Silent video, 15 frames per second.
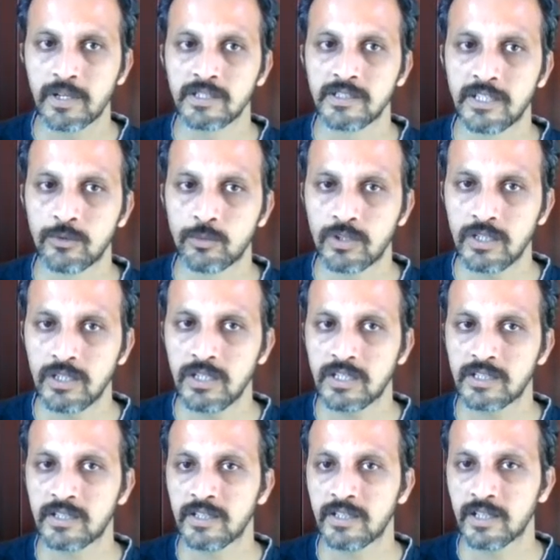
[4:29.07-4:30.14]
and then only
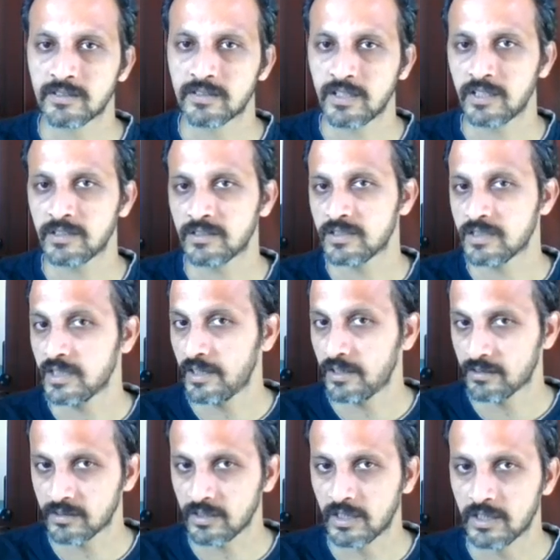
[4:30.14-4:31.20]
like he can say like the g8
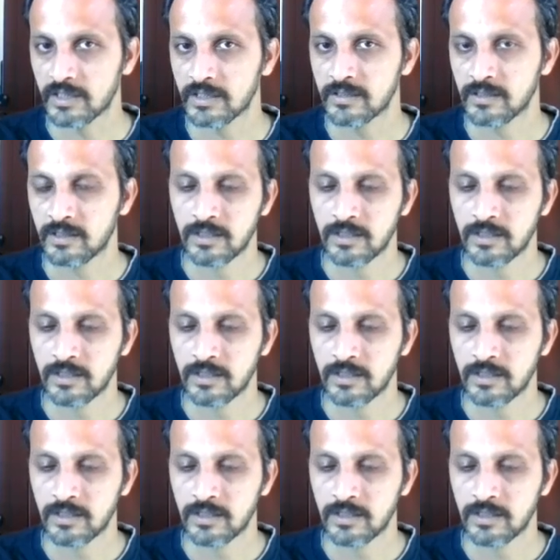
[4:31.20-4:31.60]
is guarded.